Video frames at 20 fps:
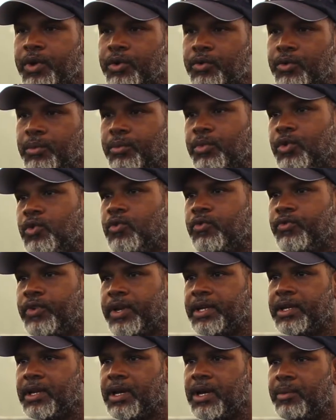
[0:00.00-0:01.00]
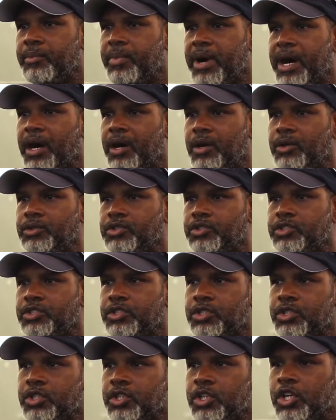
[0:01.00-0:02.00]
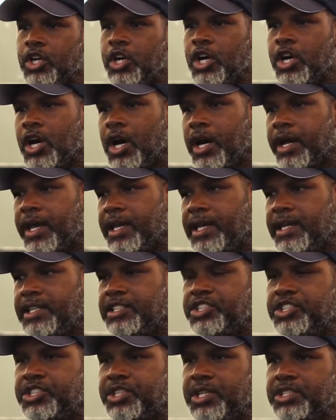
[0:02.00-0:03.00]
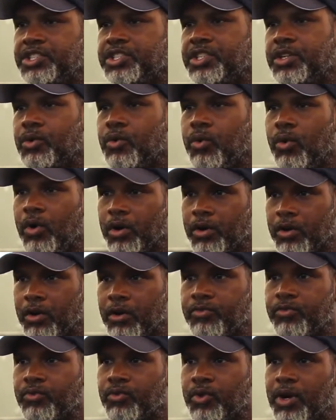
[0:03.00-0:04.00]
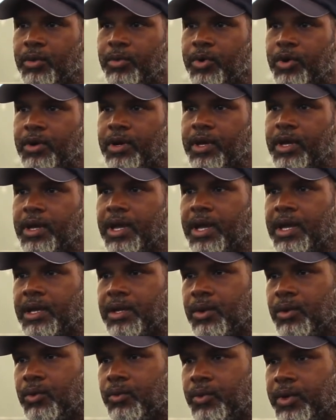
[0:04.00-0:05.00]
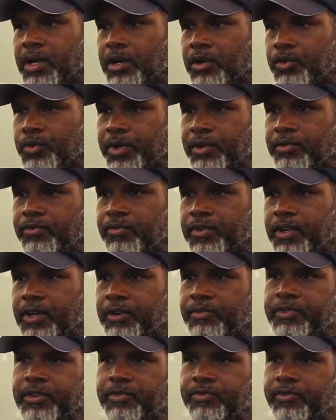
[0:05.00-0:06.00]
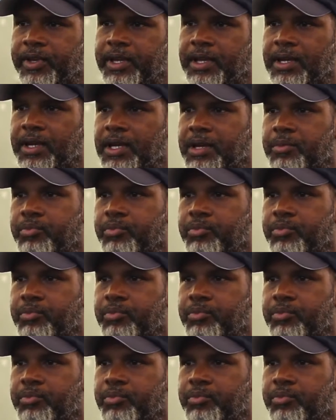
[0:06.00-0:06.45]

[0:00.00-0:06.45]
We're removing about an inch and a quarter of rubber, and we're going to refluff the field